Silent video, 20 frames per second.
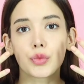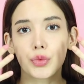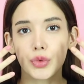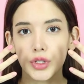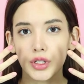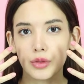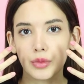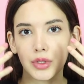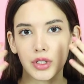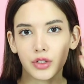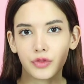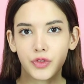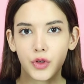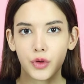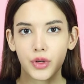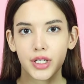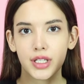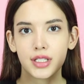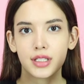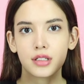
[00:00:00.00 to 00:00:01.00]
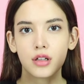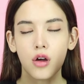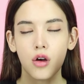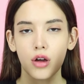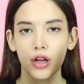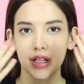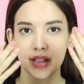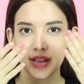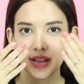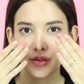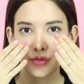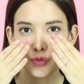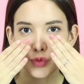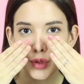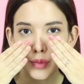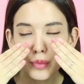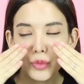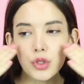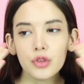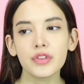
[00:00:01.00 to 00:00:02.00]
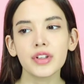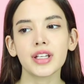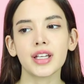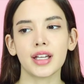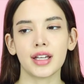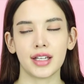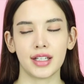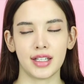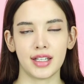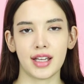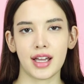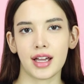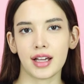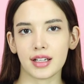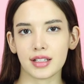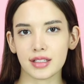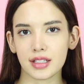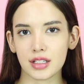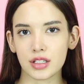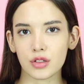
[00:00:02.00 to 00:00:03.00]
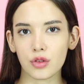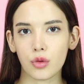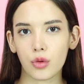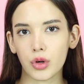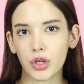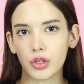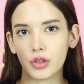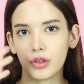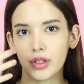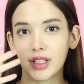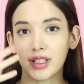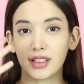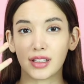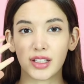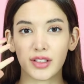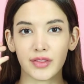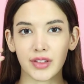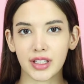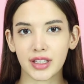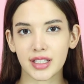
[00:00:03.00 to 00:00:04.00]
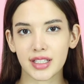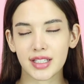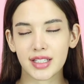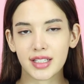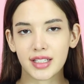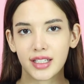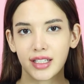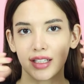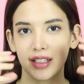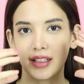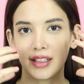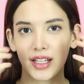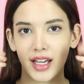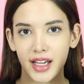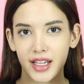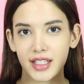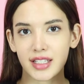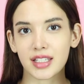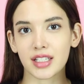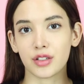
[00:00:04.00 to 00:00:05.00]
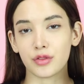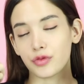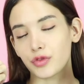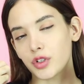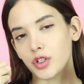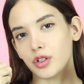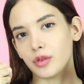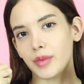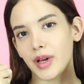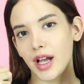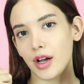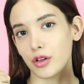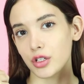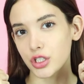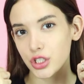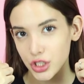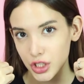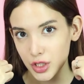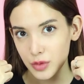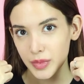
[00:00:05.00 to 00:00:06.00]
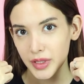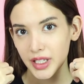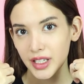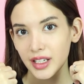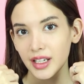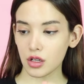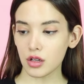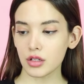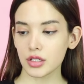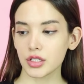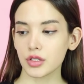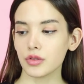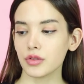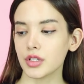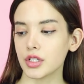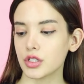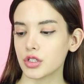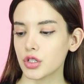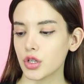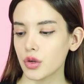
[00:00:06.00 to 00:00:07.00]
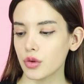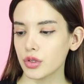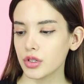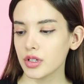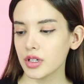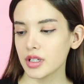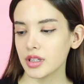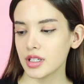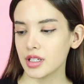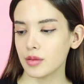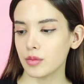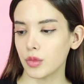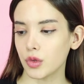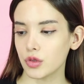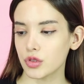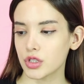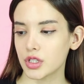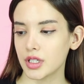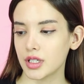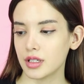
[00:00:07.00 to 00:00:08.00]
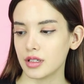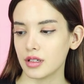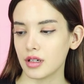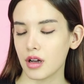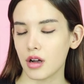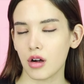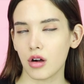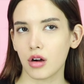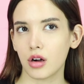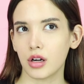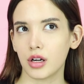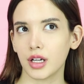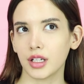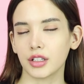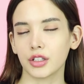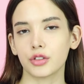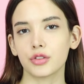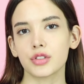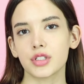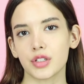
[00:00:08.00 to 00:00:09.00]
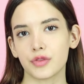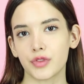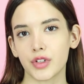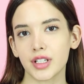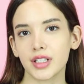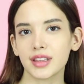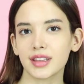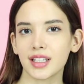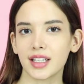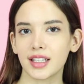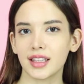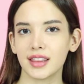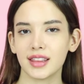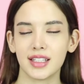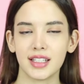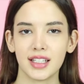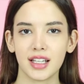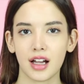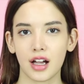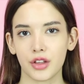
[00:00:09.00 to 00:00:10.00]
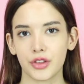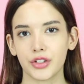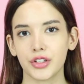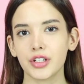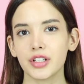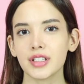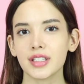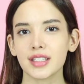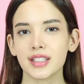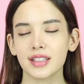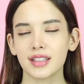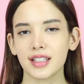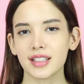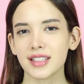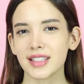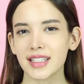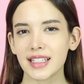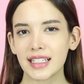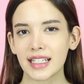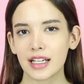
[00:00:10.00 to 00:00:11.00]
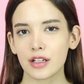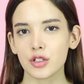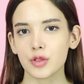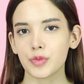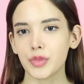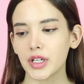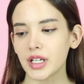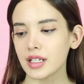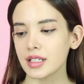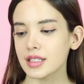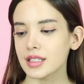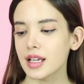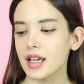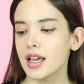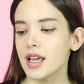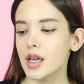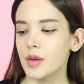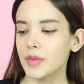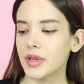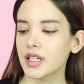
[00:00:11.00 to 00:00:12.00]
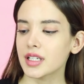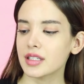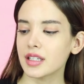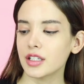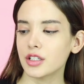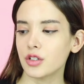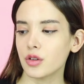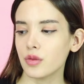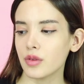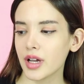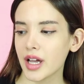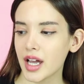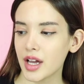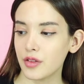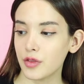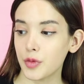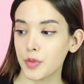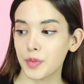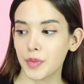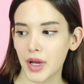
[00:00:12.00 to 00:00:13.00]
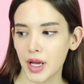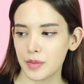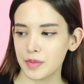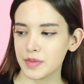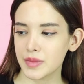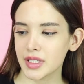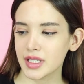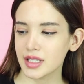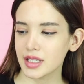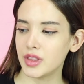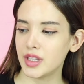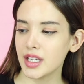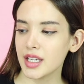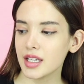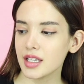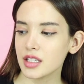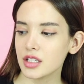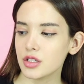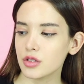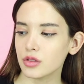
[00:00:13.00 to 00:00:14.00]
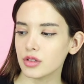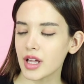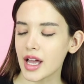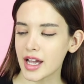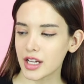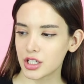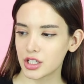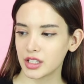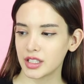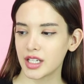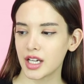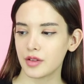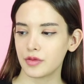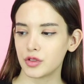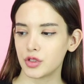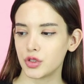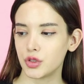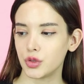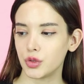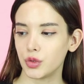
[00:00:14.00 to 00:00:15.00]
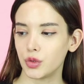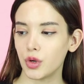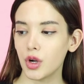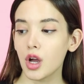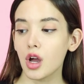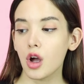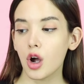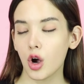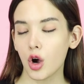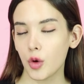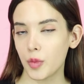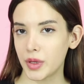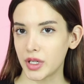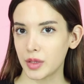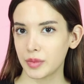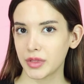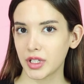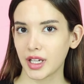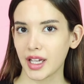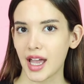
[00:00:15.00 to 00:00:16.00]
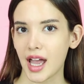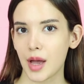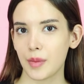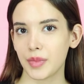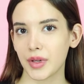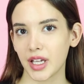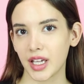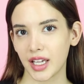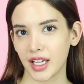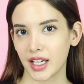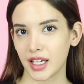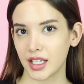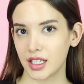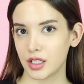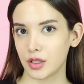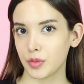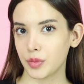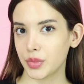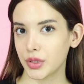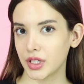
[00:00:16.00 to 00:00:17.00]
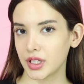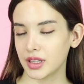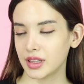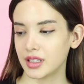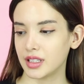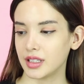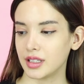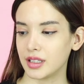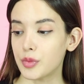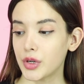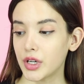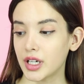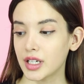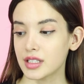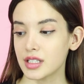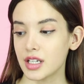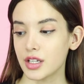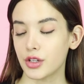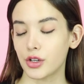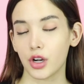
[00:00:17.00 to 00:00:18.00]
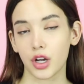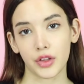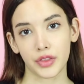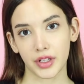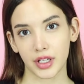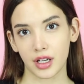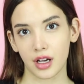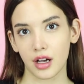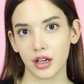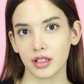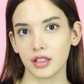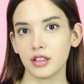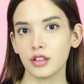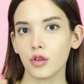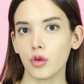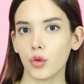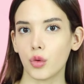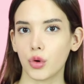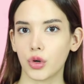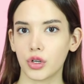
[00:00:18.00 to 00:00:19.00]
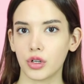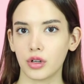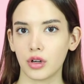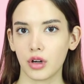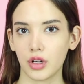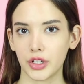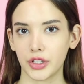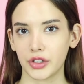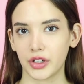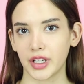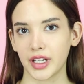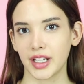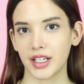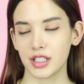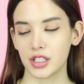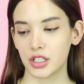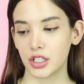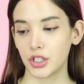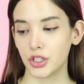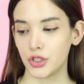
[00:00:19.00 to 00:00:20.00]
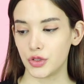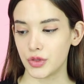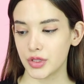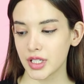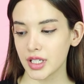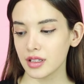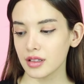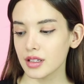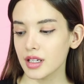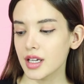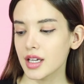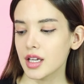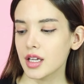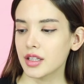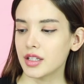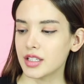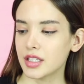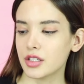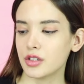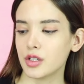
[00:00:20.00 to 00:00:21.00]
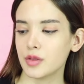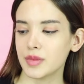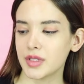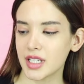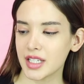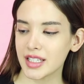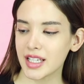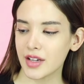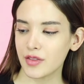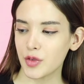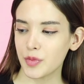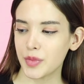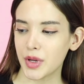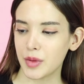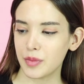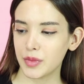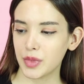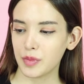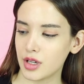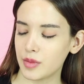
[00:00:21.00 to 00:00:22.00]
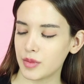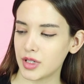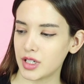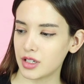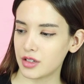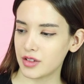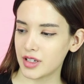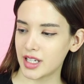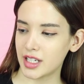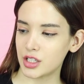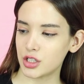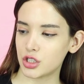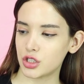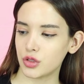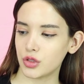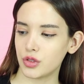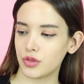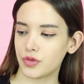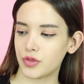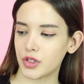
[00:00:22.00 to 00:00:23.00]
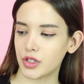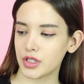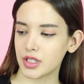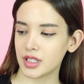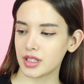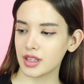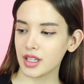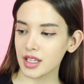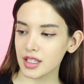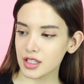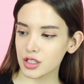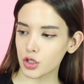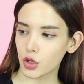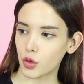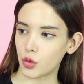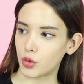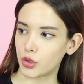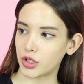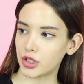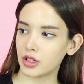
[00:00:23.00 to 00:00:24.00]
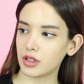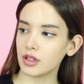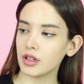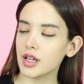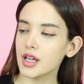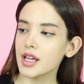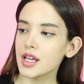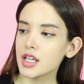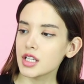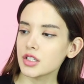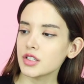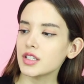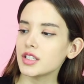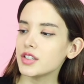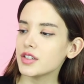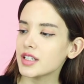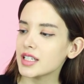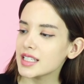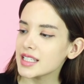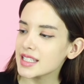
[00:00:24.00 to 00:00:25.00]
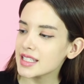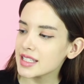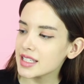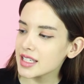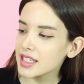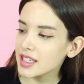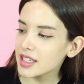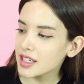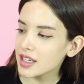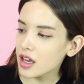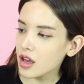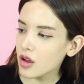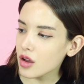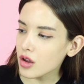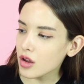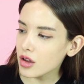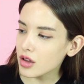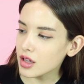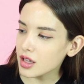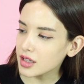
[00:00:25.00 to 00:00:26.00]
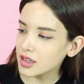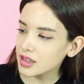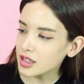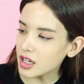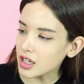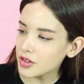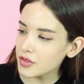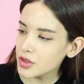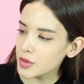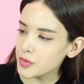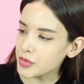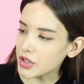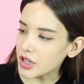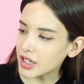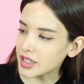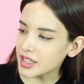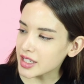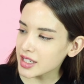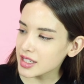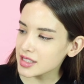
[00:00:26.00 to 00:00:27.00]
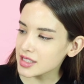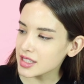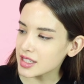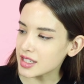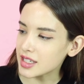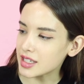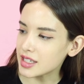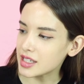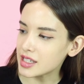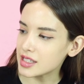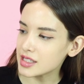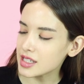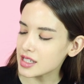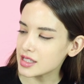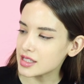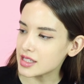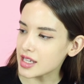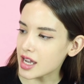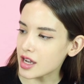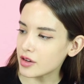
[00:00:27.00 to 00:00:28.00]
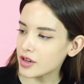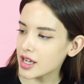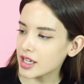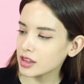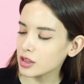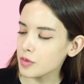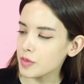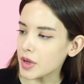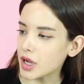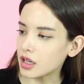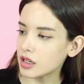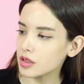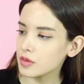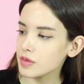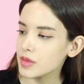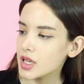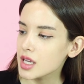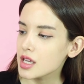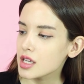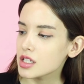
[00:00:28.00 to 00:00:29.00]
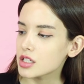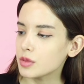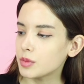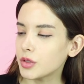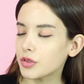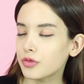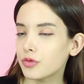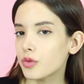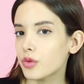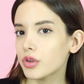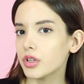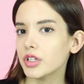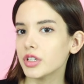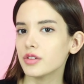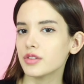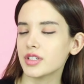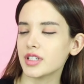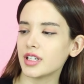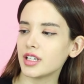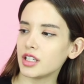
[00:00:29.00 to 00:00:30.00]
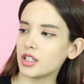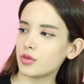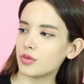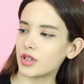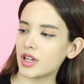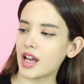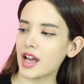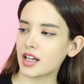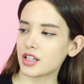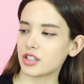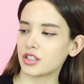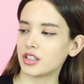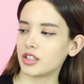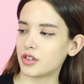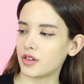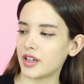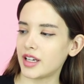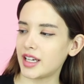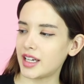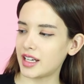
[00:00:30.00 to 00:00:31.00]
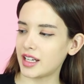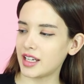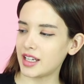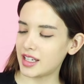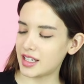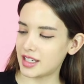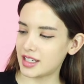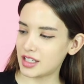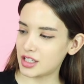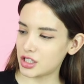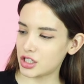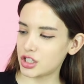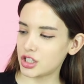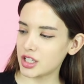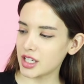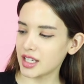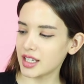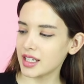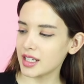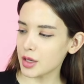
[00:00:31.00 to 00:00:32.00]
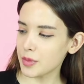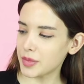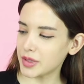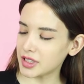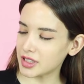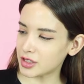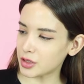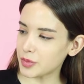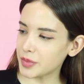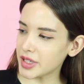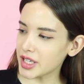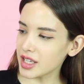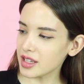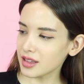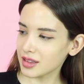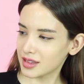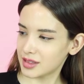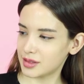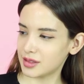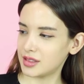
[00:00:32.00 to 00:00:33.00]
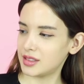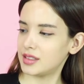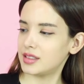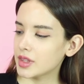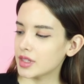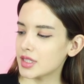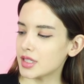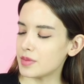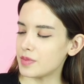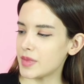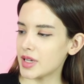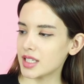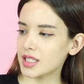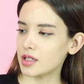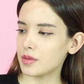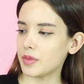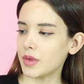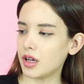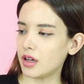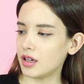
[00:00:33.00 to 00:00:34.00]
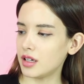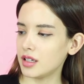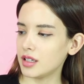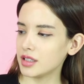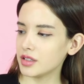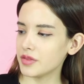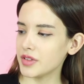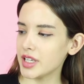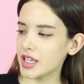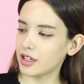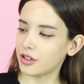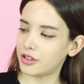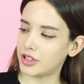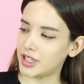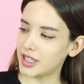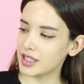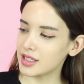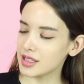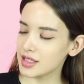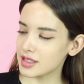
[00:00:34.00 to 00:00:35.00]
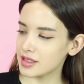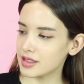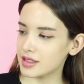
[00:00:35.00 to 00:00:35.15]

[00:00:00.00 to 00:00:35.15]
Really focused on removing any excess oil and leaving the skin nice and firm how it should be. Also, the toner and the emulsion are a little different than the others, the Skin House products, because they don't have pumps. These you'll actually have to open up the cap and put the product either on the cotton or on your hand to use it. The serum does have a pump. I'm gonna go ahead and show you first the toner. So as you can see, a lot of the product is down at the bottom. So before using it, you want to actually go ahead and shake it up a little bit to mix up all of the ingredients.